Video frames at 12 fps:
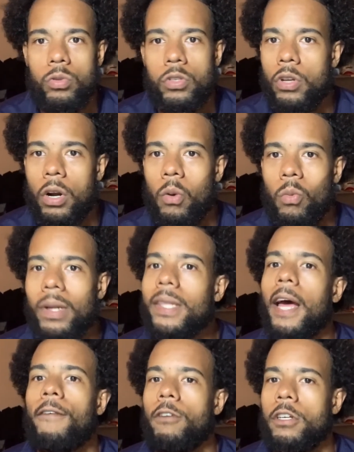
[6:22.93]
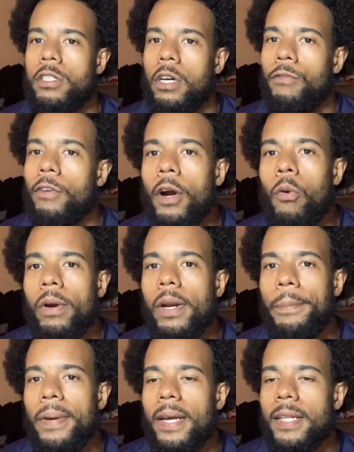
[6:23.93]
don't want that for yourself. You don't want to
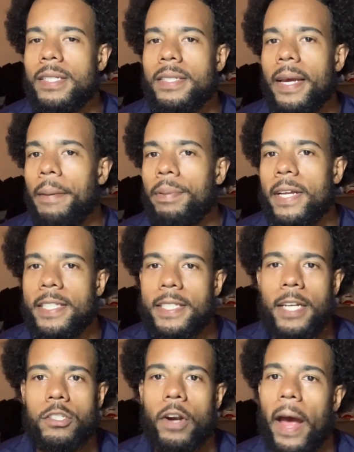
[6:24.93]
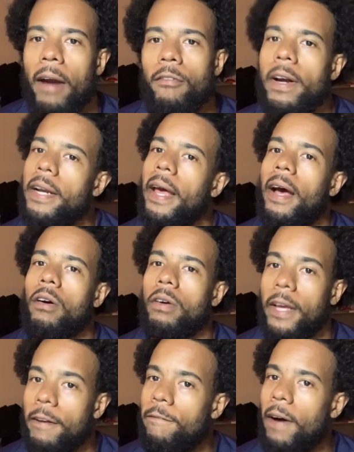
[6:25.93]
be in the same place that you're at right now
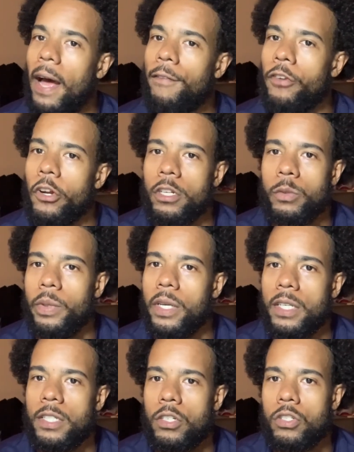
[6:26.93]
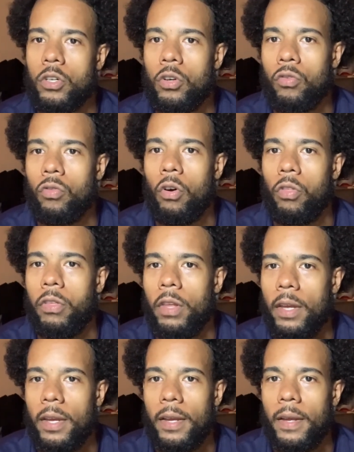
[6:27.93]
in 5 years, because there's no growth.
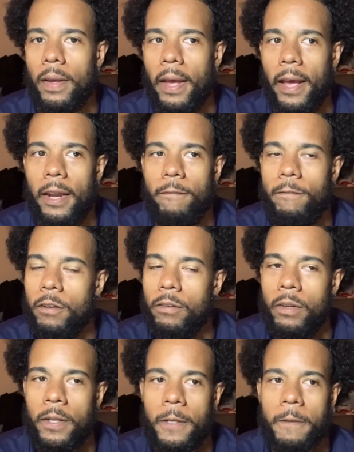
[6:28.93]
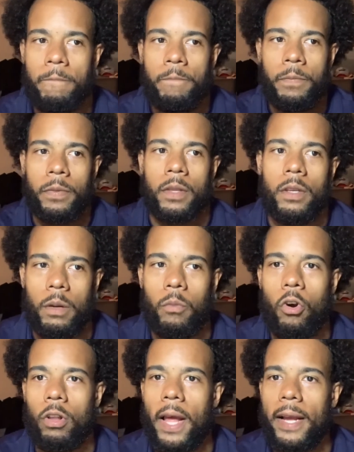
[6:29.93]
And if you're
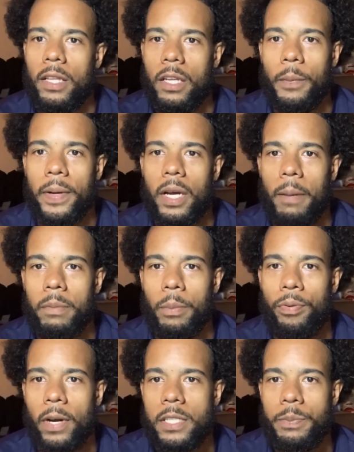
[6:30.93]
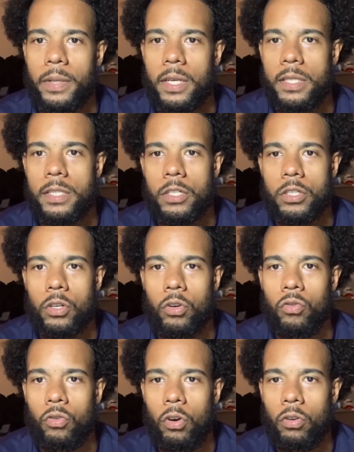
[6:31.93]
more likely to become depressed because there's no
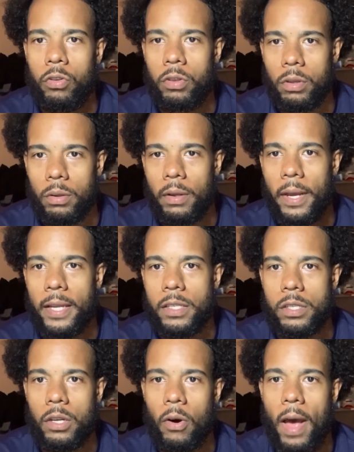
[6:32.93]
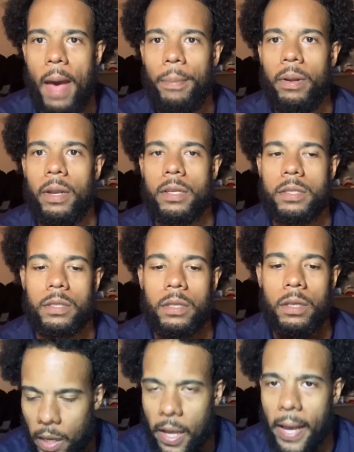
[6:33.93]
growth, hence no happiness.
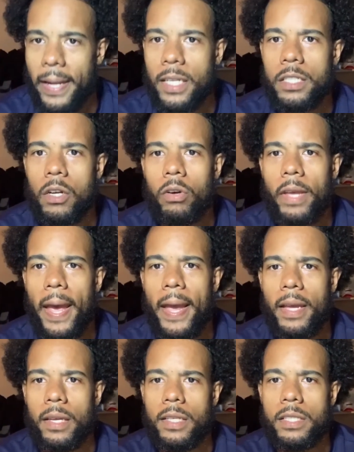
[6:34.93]
And it's okay